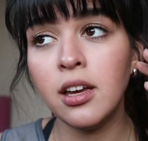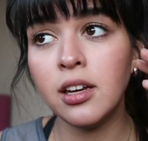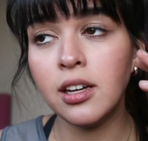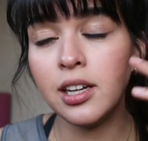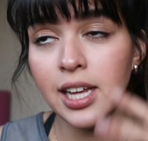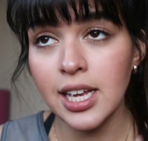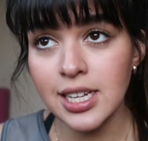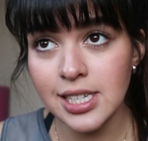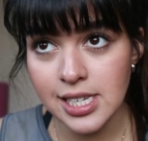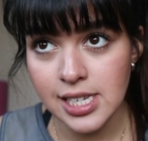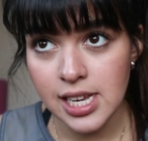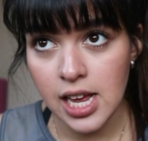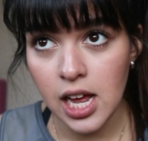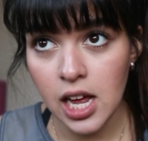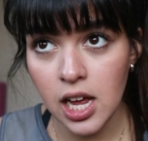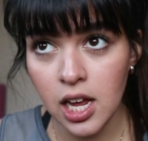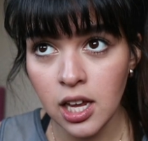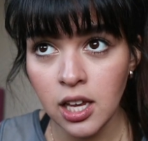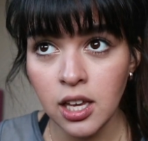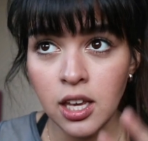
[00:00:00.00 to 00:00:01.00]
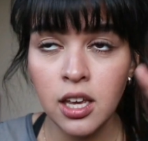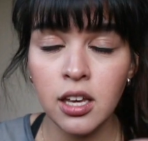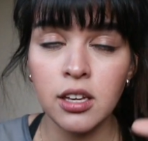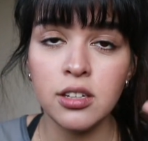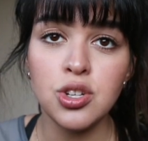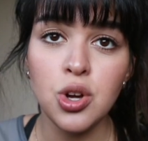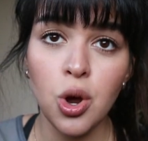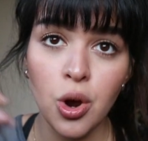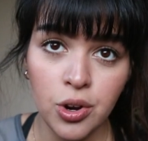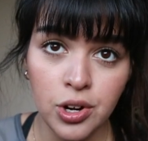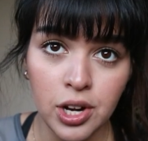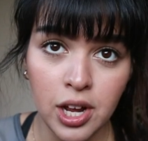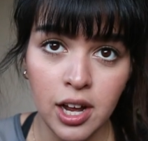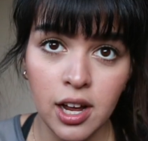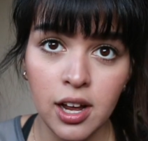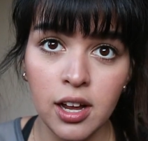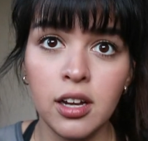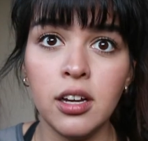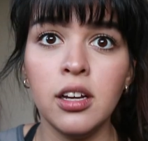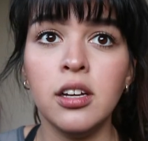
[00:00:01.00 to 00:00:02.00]
cleanser,
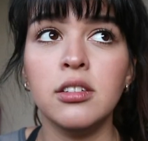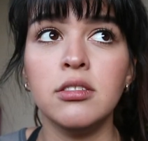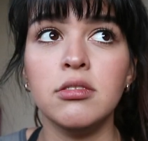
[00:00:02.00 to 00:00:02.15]
toner,